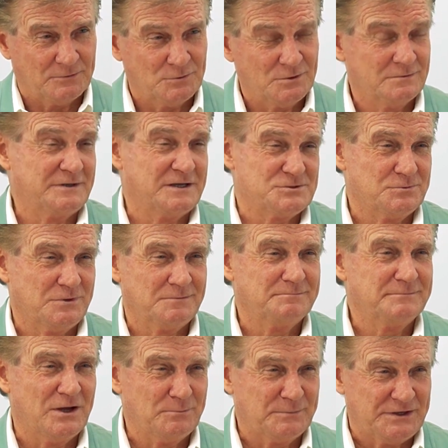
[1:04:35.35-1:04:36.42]
Well, guess what?
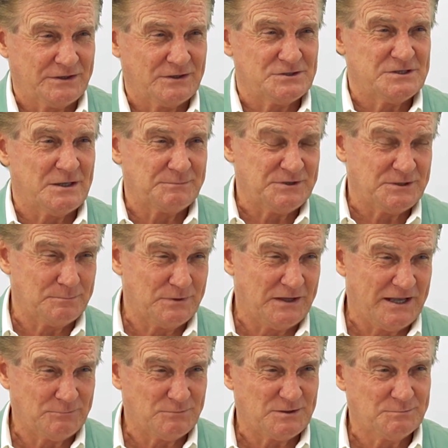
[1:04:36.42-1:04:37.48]
Mal Meninga jumped in a
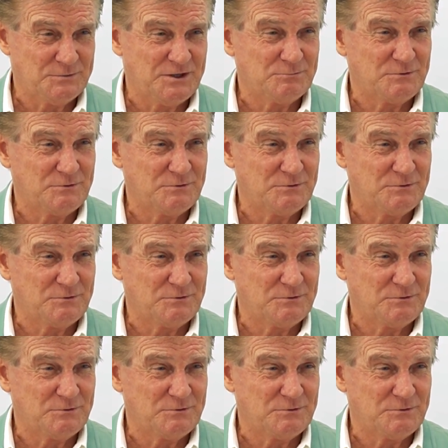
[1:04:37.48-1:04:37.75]
plane with me.